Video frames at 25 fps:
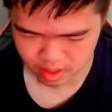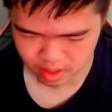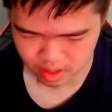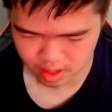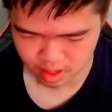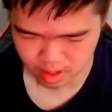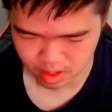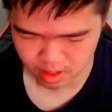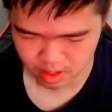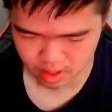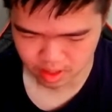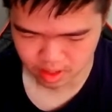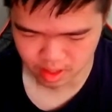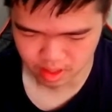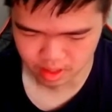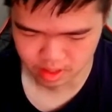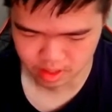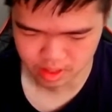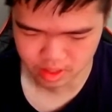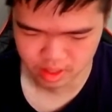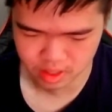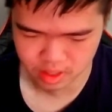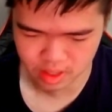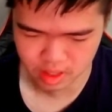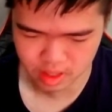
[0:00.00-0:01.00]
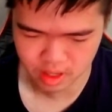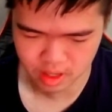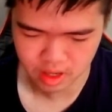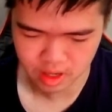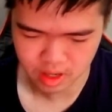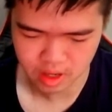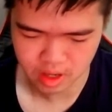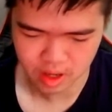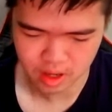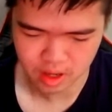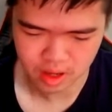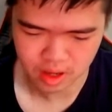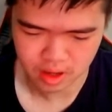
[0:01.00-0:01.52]
I think that's
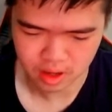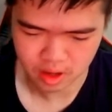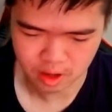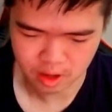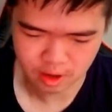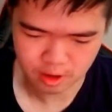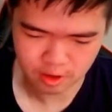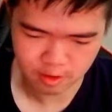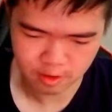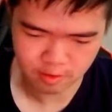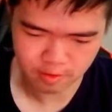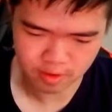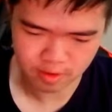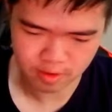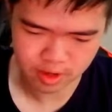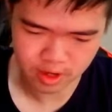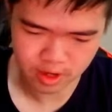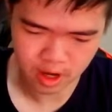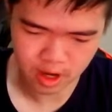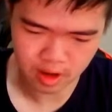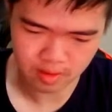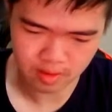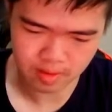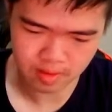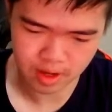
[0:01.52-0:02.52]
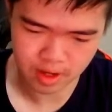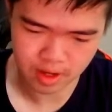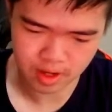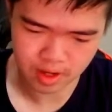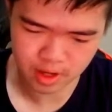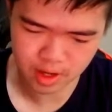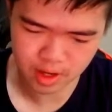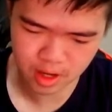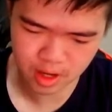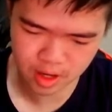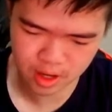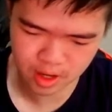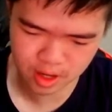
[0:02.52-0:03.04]
tab in.
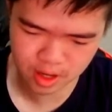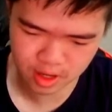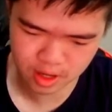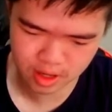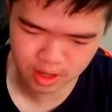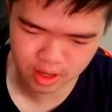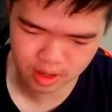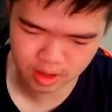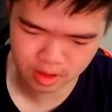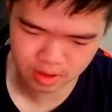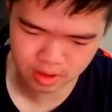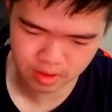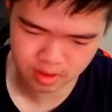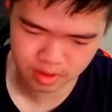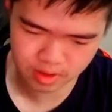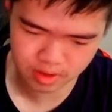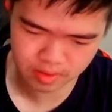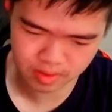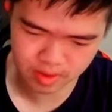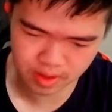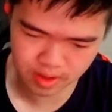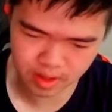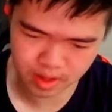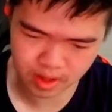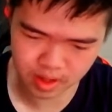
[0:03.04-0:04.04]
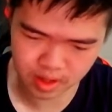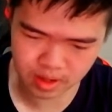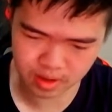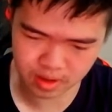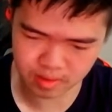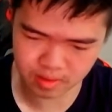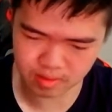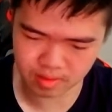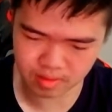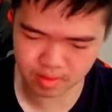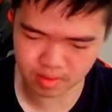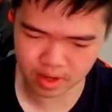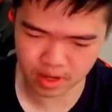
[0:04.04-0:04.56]
It's ready to go.
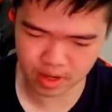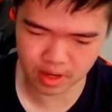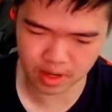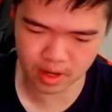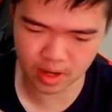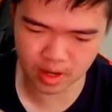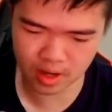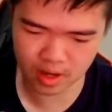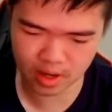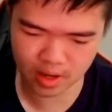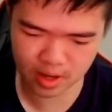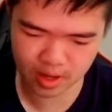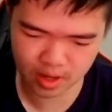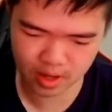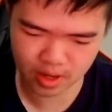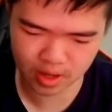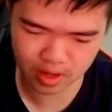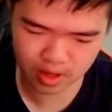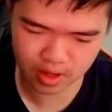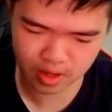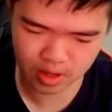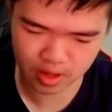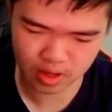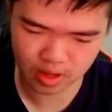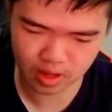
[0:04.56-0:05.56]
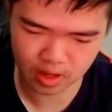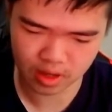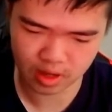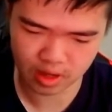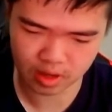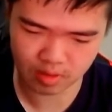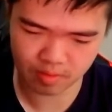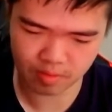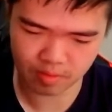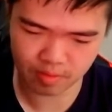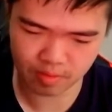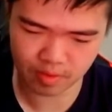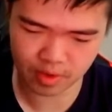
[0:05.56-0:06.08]
Okay.
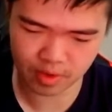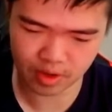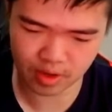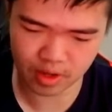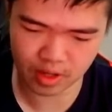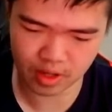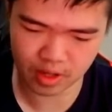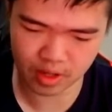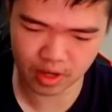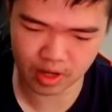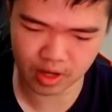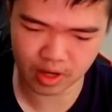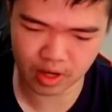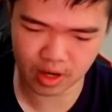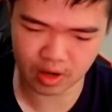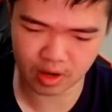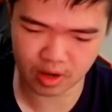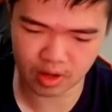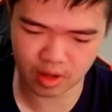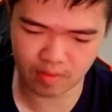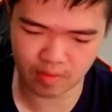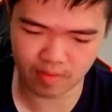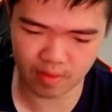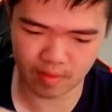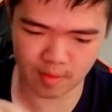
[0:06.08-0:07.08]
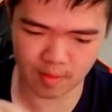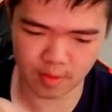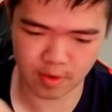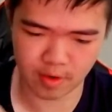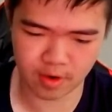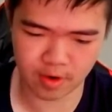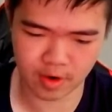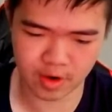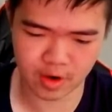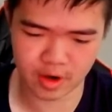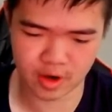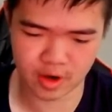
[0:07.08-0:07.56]
Bring the leg down a little more.